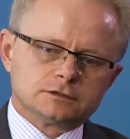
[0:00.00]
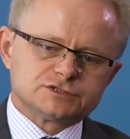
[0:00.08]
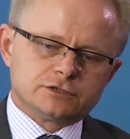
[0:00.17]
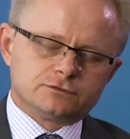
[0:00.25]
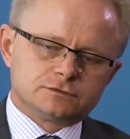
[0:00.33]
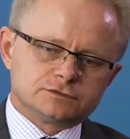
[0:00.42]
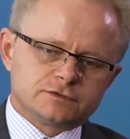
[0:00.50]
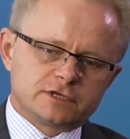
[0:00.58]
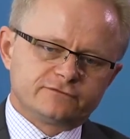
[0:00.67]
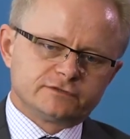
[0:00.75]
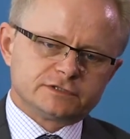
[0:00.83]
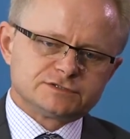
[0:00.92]
So, the
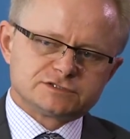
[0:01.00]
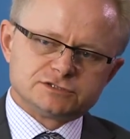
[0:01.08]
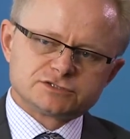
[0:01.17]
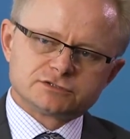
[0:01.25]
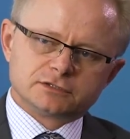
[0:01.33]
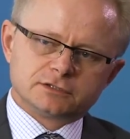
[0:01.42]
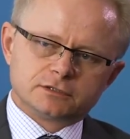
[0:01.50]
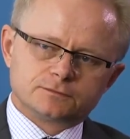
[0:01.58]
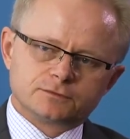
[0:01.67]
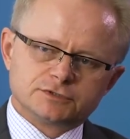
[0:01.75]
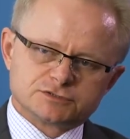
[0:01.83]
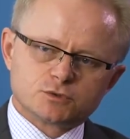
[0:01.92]
evidence in Australia
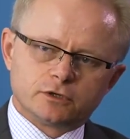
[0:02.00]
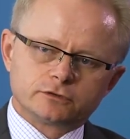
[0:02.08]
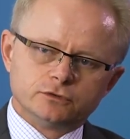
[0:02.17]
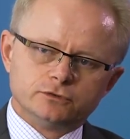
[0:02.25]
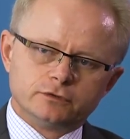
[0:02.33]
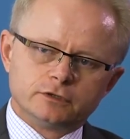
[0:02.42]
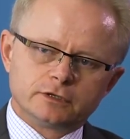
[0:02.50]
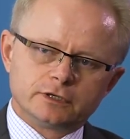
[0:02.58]
is quite good.